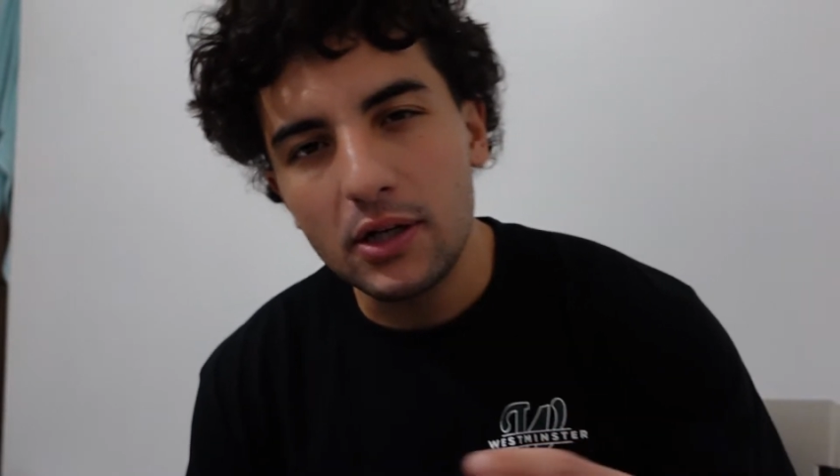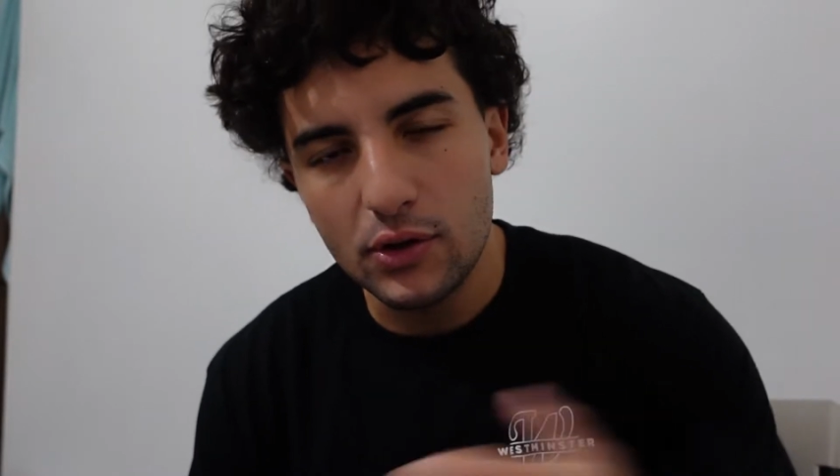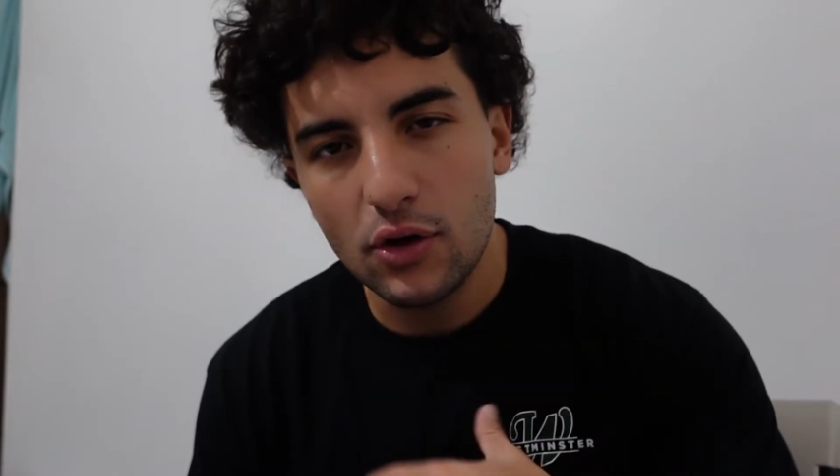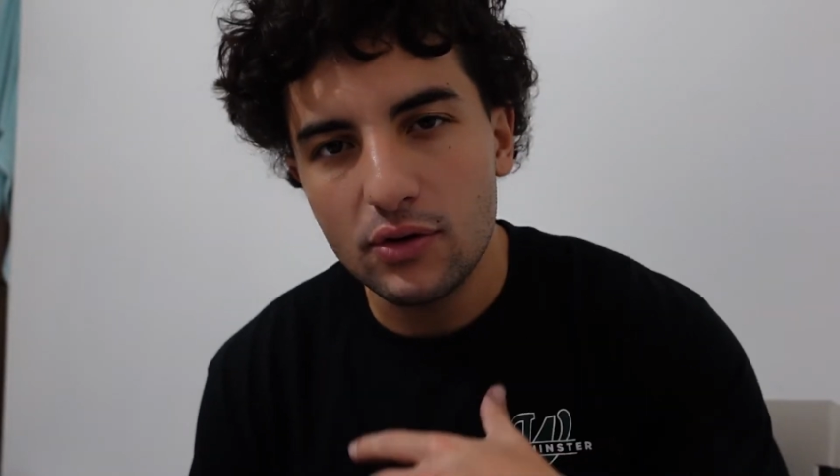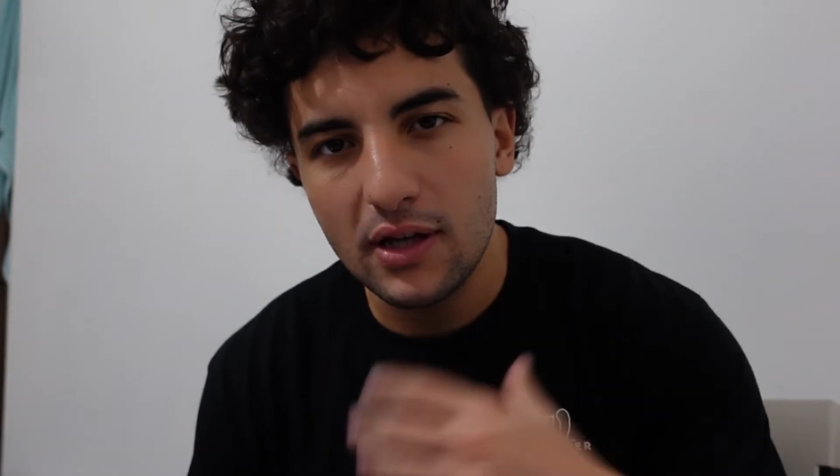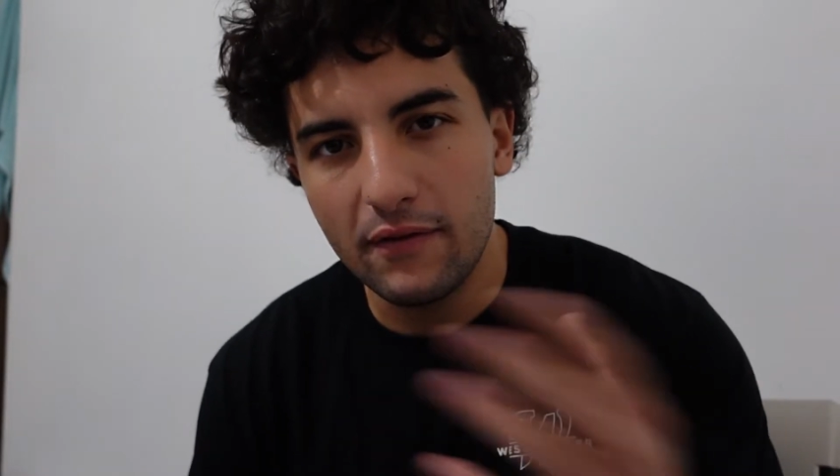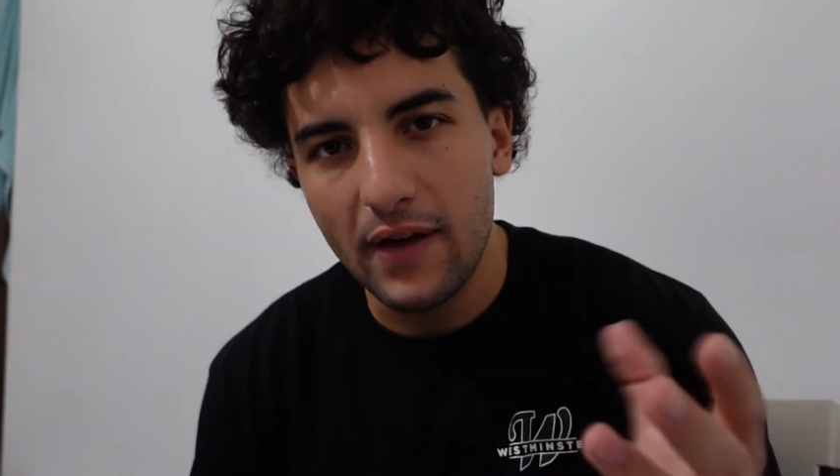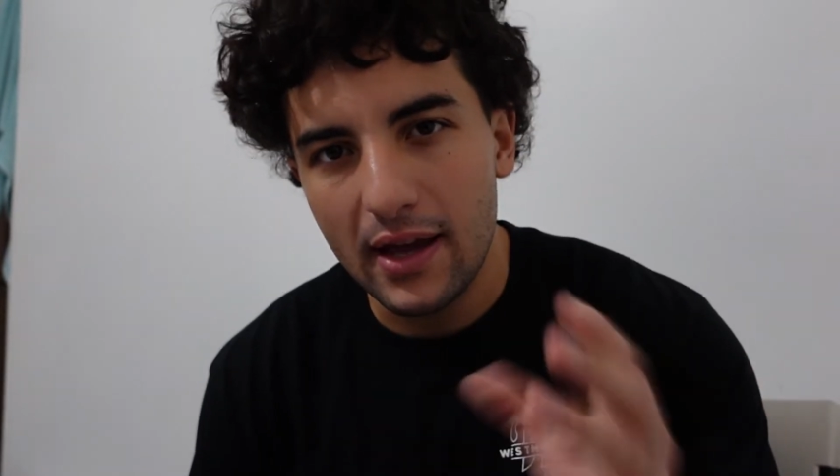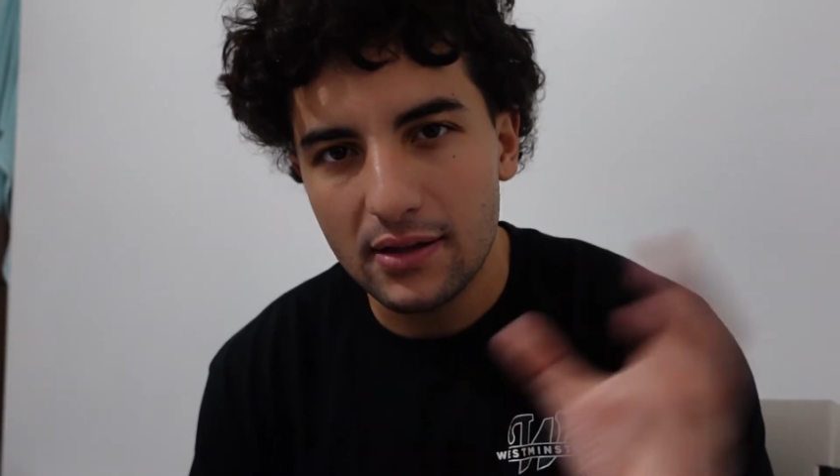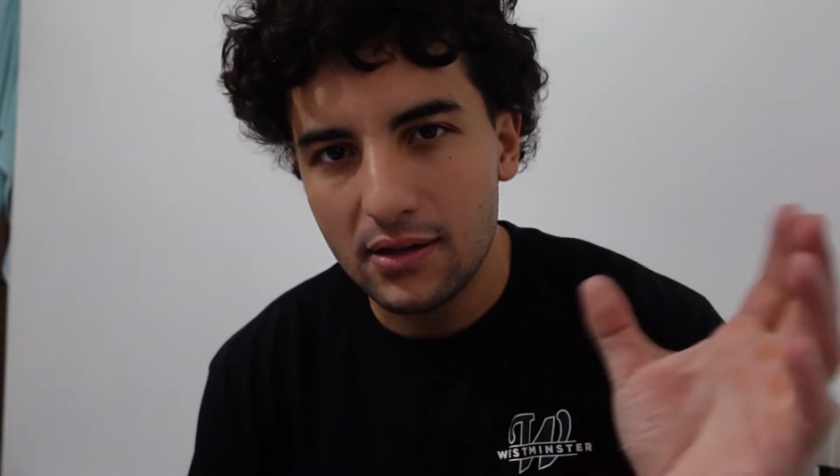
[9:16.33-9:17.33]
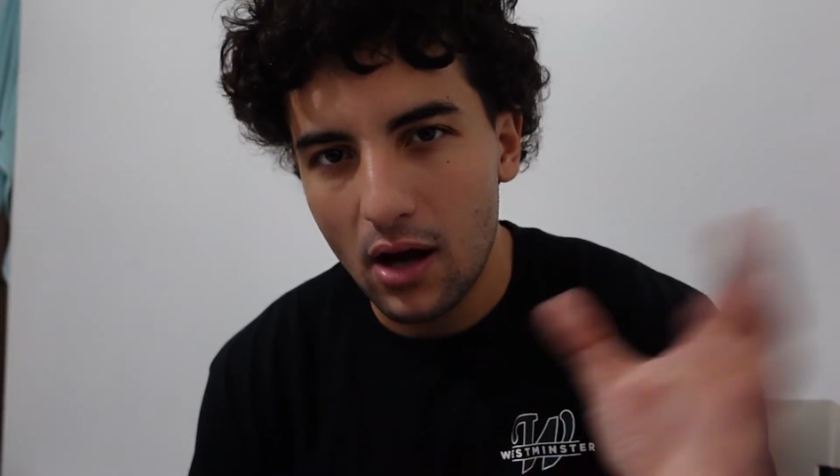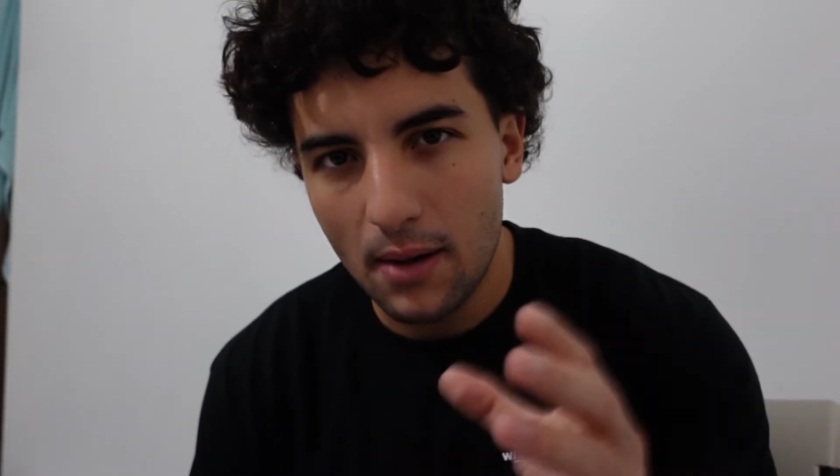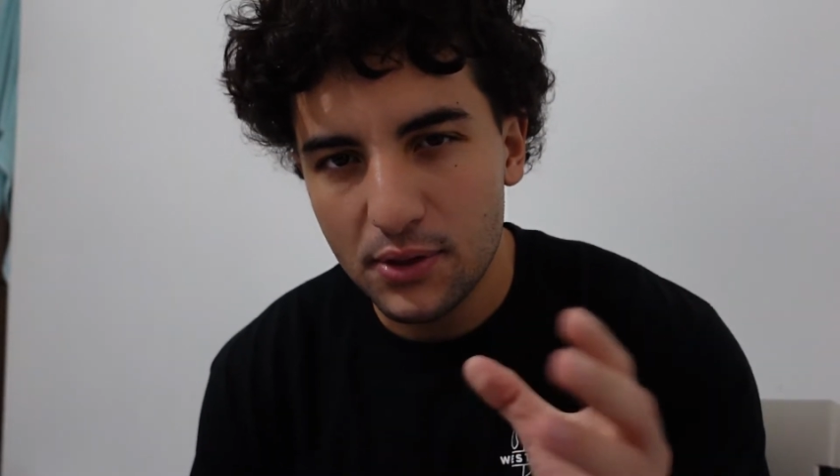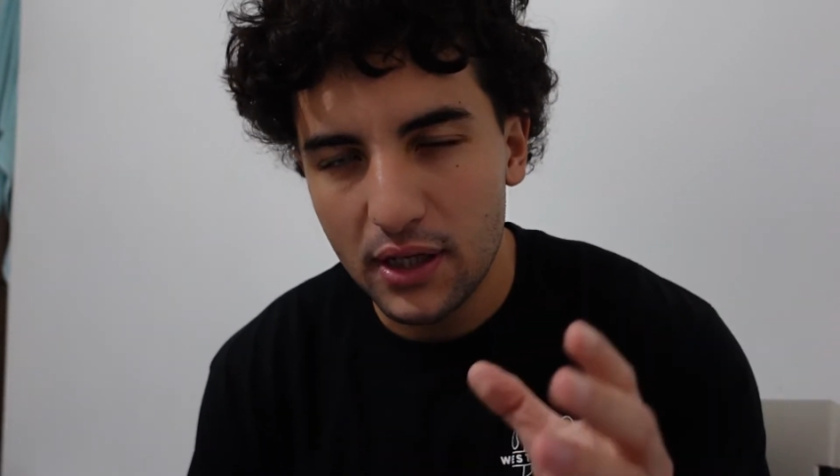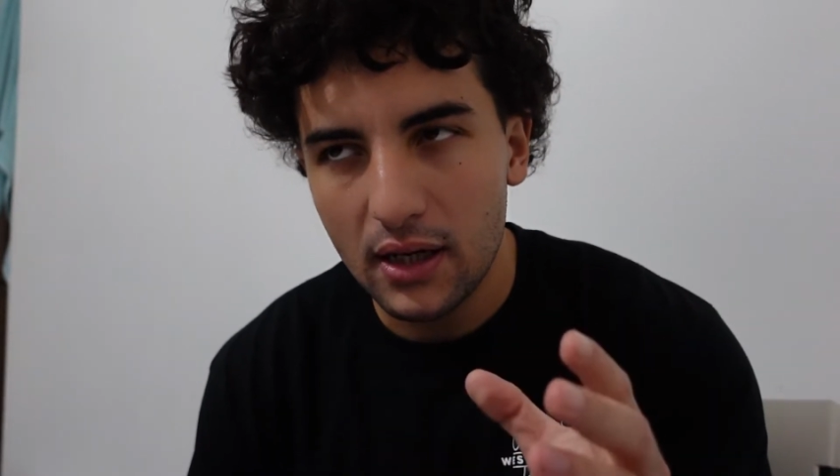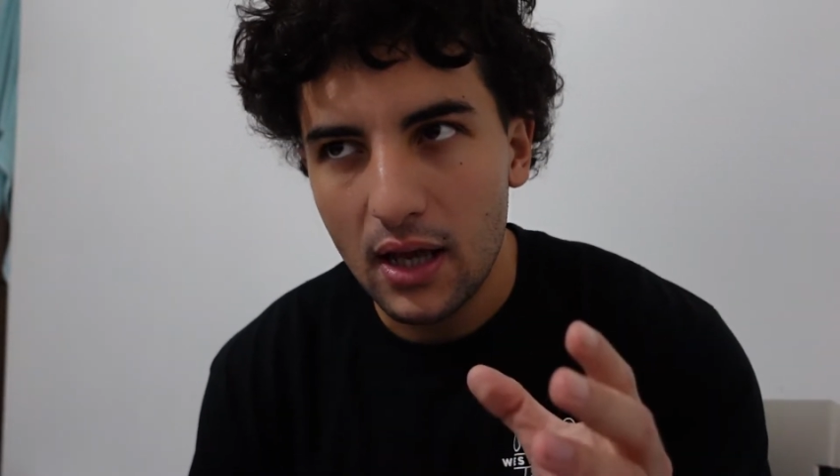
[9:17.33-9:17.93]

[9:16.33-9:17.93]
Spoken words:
we chose the advanced option.